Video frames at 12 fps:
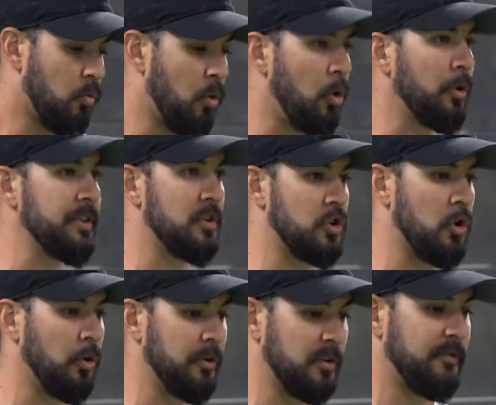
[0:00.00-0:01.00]
rolling the
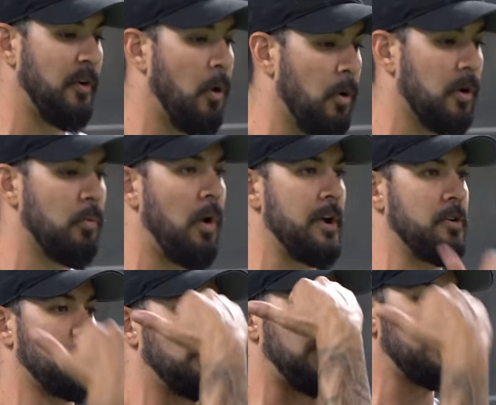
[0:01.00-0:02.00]
shoulders forward while
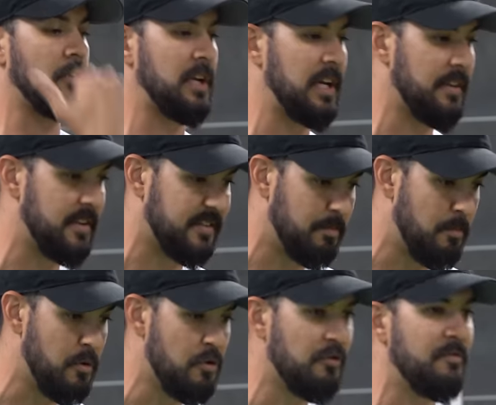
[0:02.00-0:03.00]
you're and you're getting this
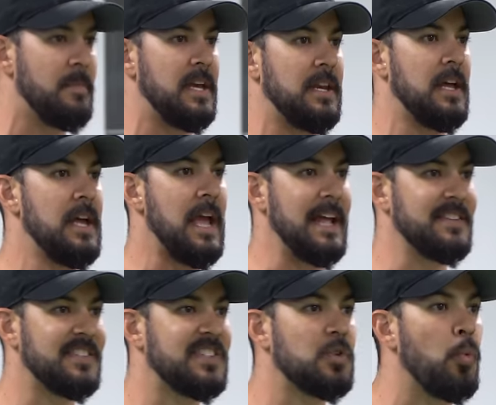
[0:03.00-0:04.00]
movement
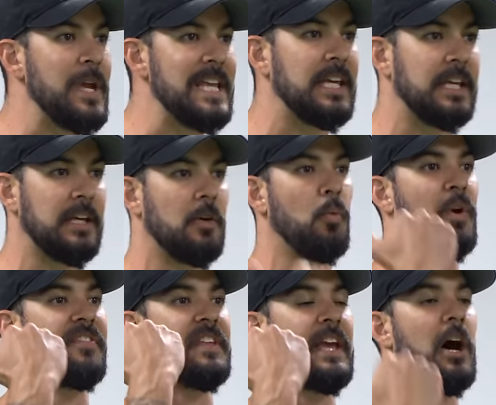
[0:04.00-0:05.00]
and swinging
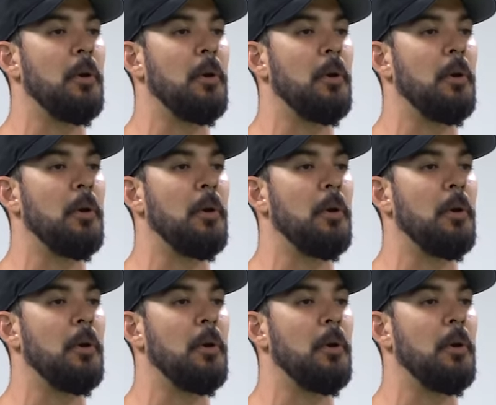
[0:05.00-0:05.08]
with the